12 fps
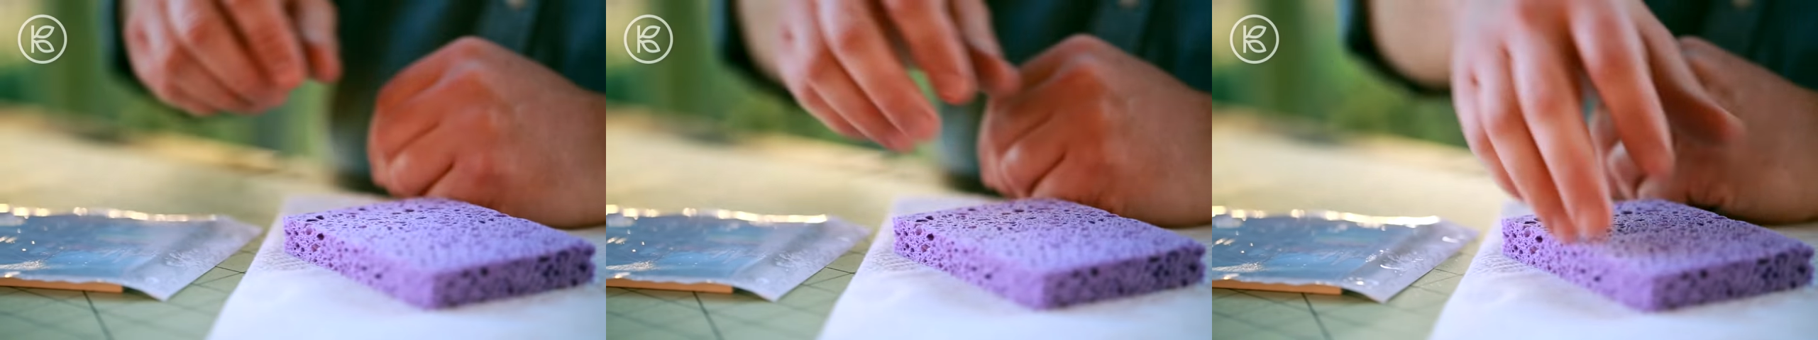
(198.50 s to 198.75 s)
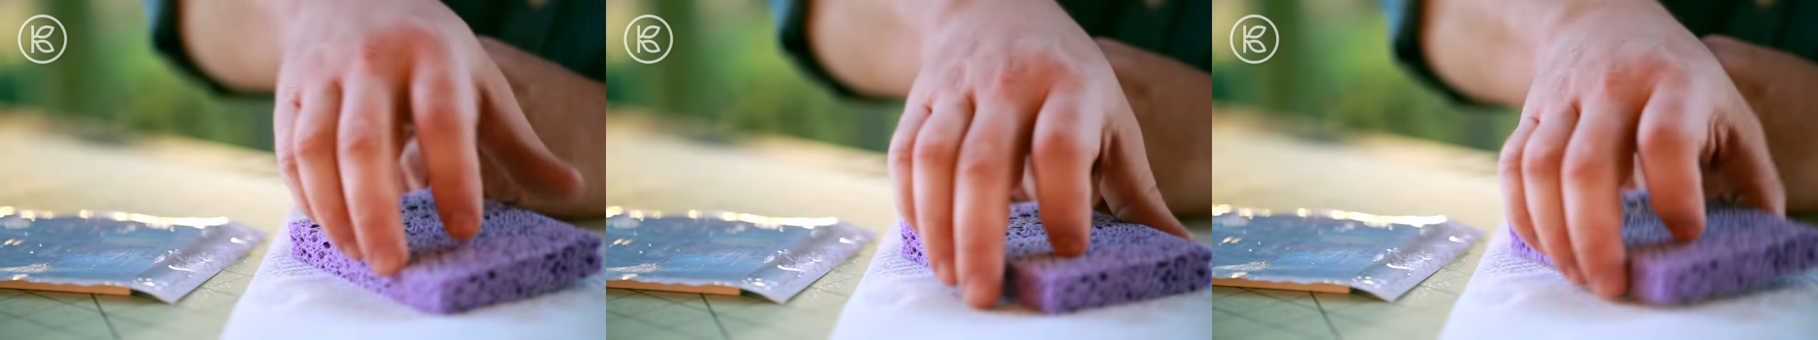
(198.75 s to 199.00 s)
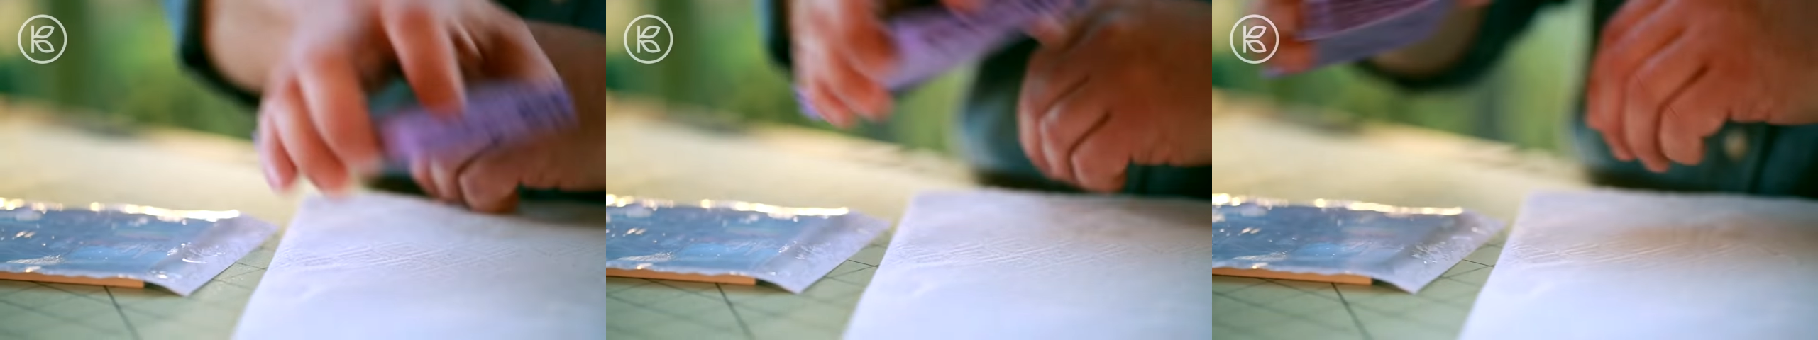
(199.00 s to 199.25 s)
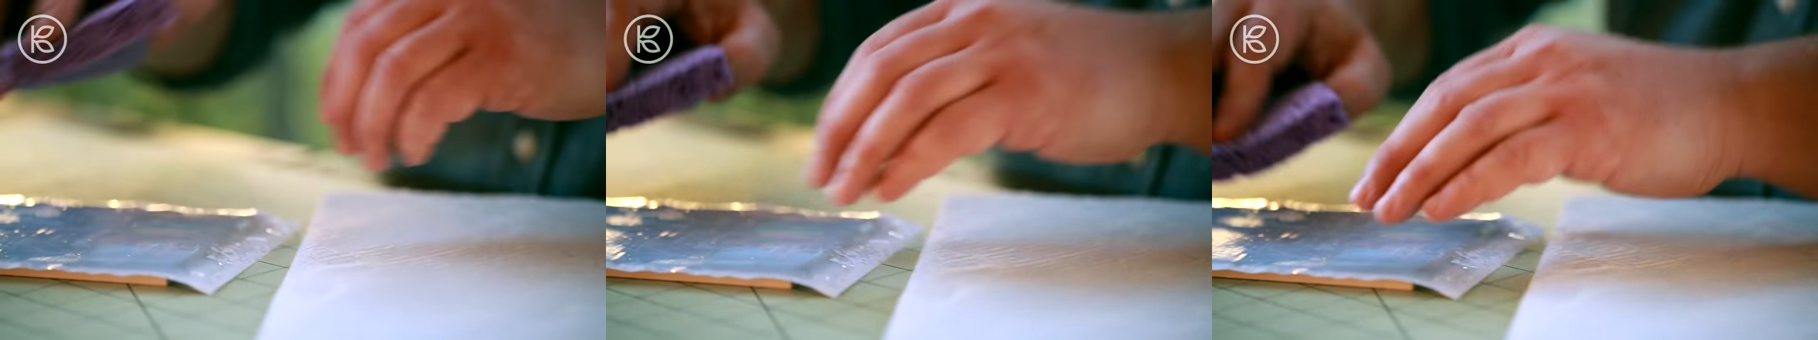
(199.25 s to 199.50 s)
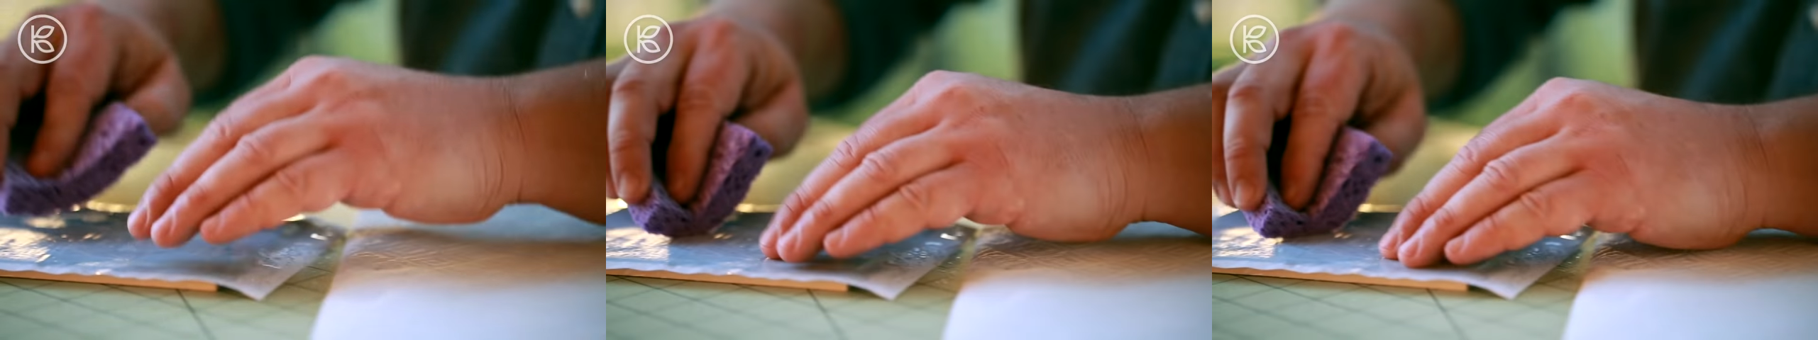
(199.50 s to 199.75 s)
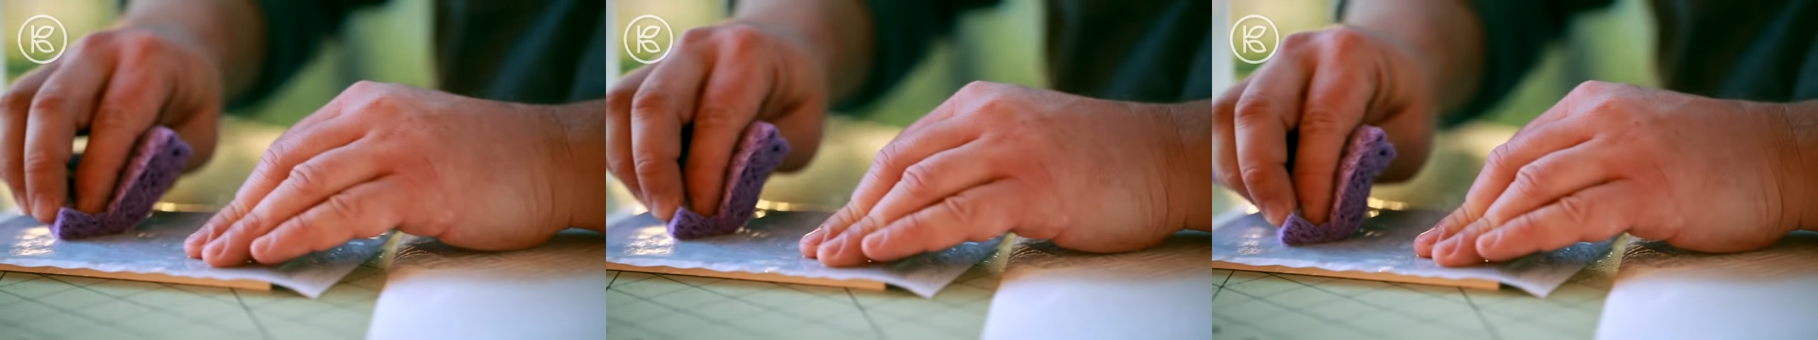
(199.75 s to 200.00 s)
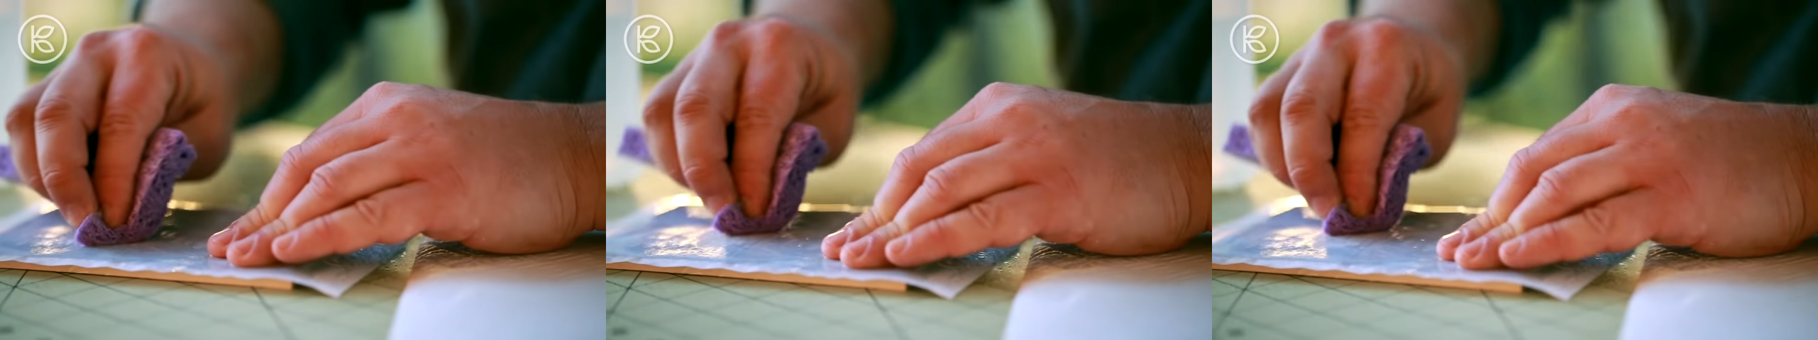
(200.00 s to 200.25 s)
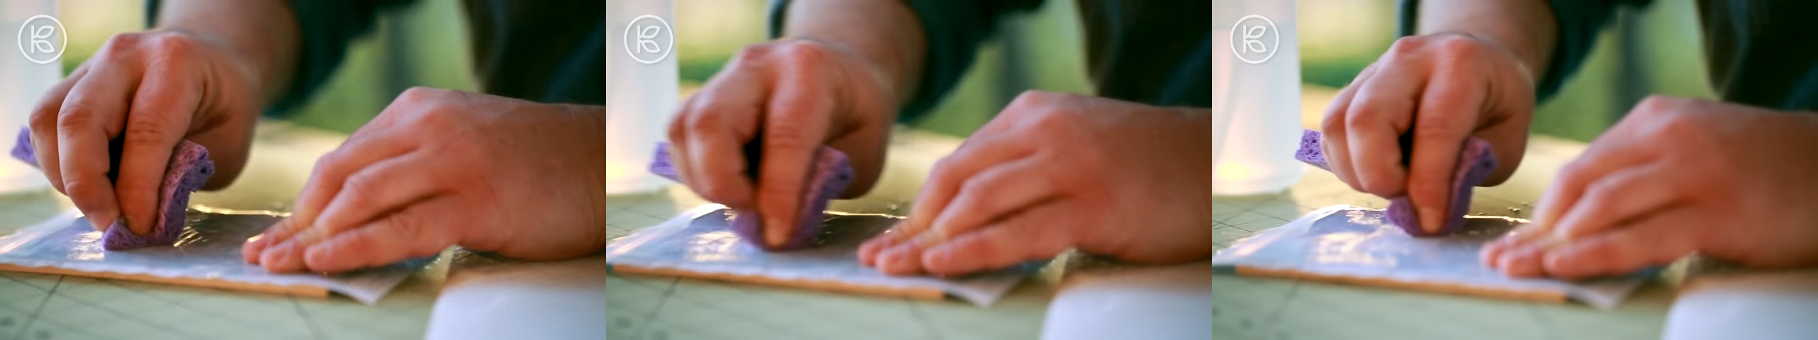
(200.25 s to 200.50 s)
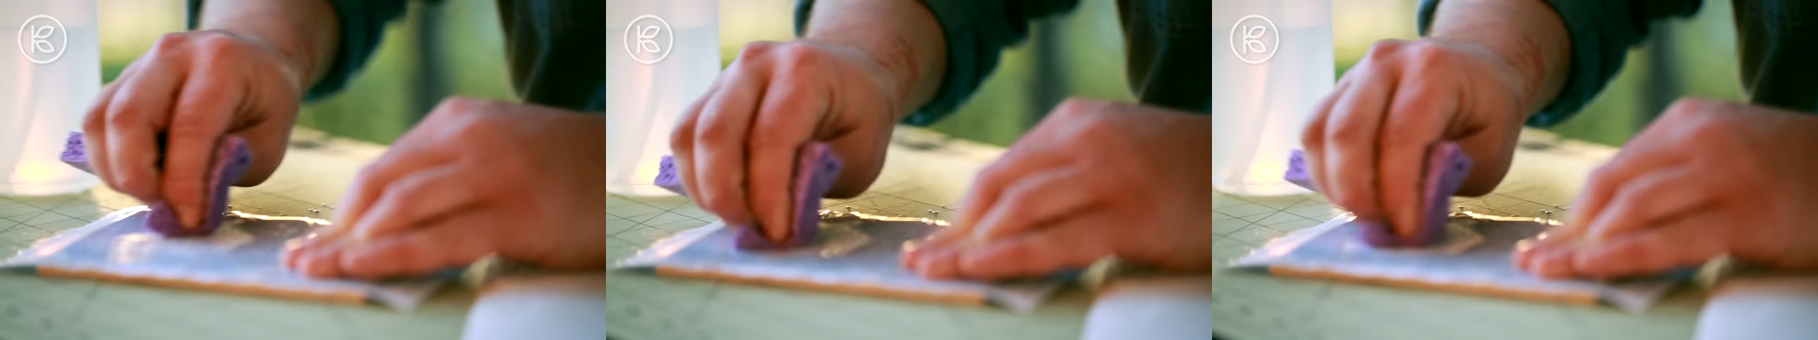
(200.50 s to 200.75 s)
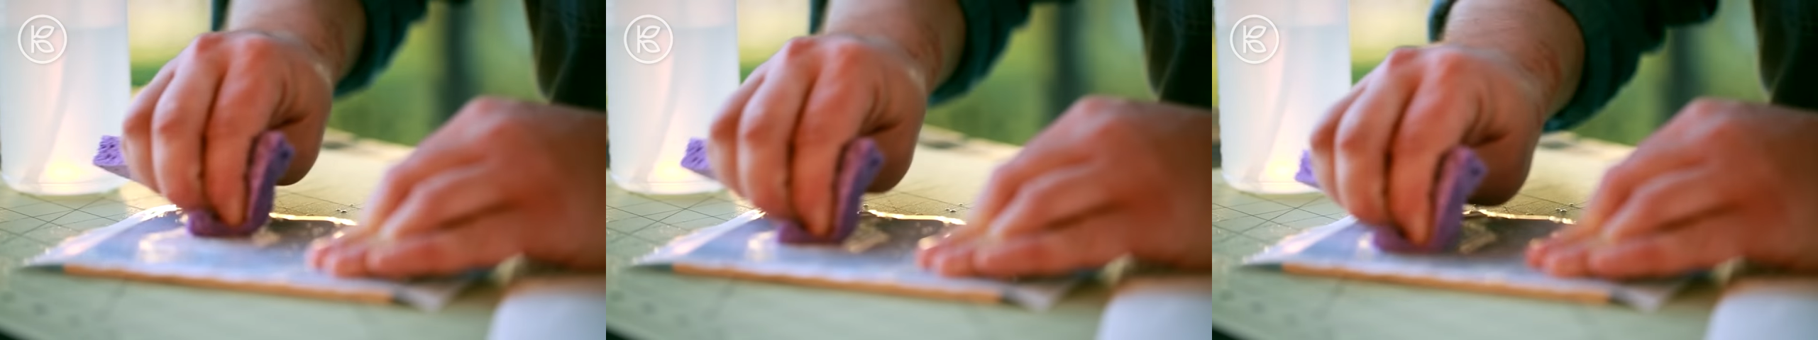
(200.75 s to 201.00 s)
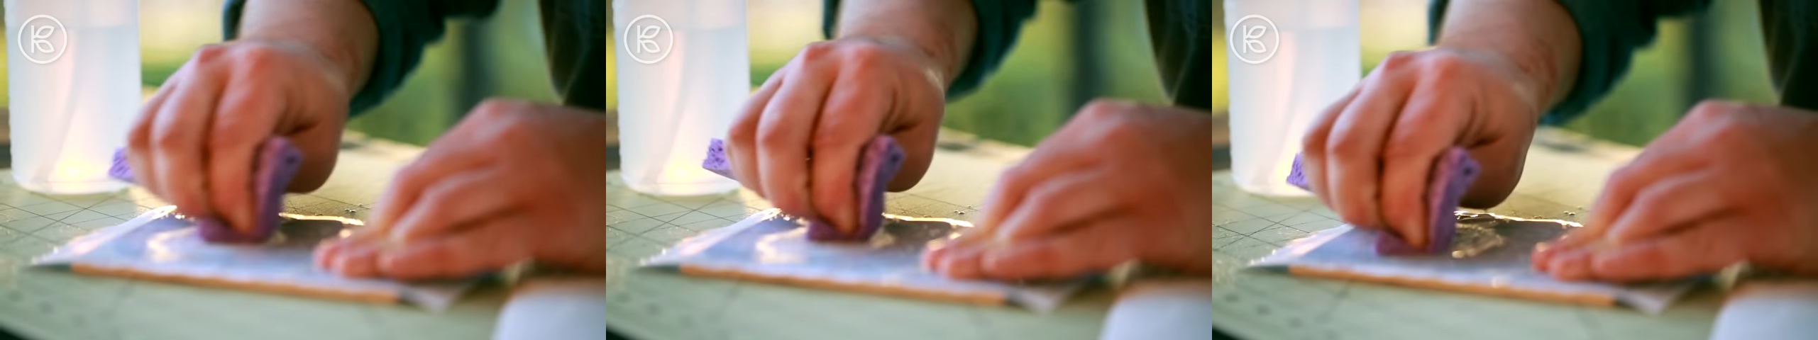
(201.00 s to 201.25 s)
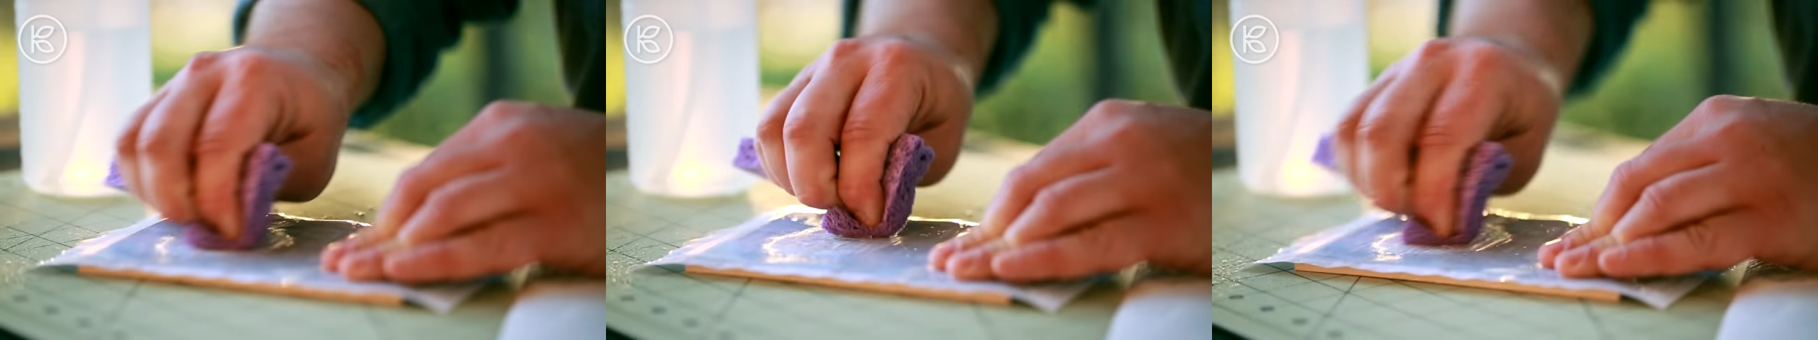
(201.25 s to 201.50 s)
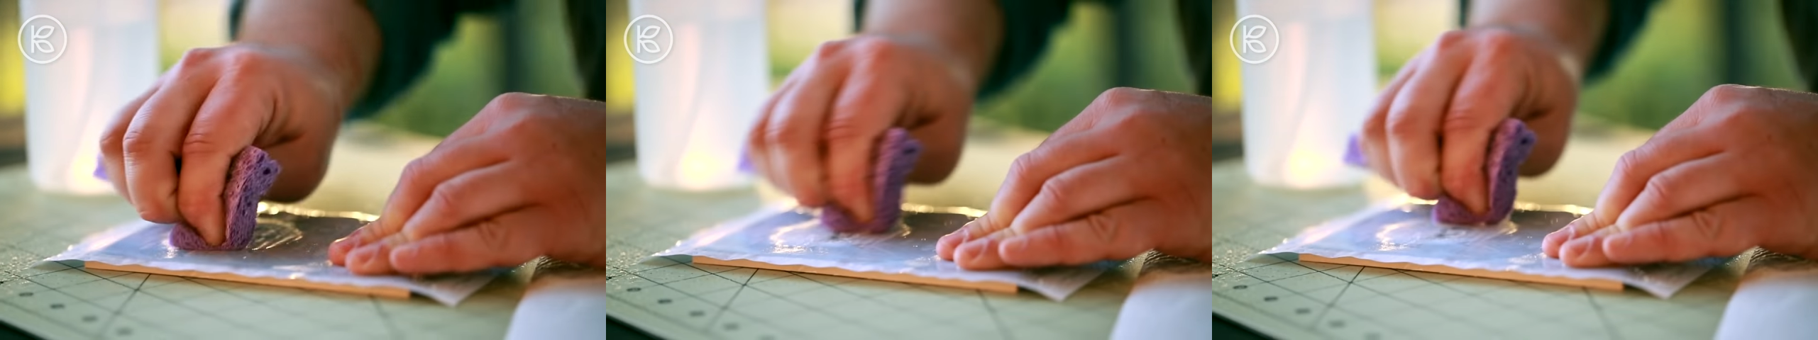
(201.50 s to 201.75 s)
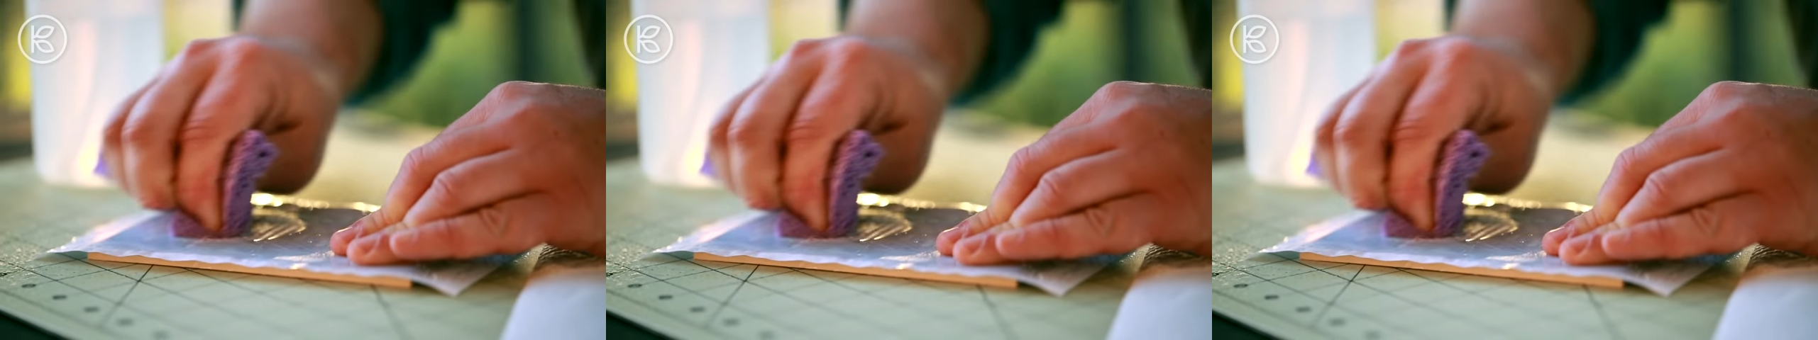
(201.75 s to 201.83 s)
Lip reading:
Nobody's mouth can be seen.